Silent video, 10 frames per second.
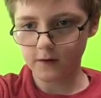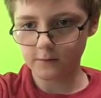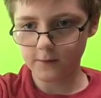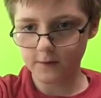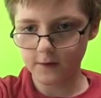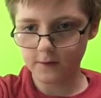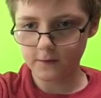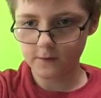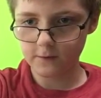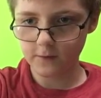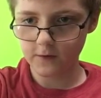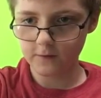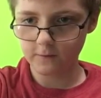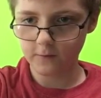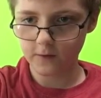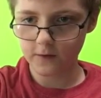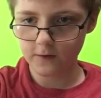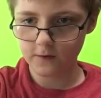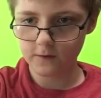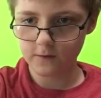and then you want
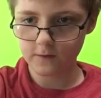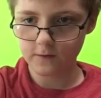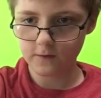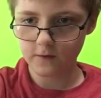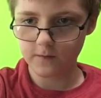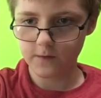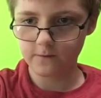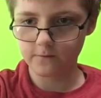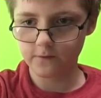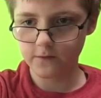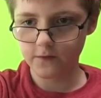a bit of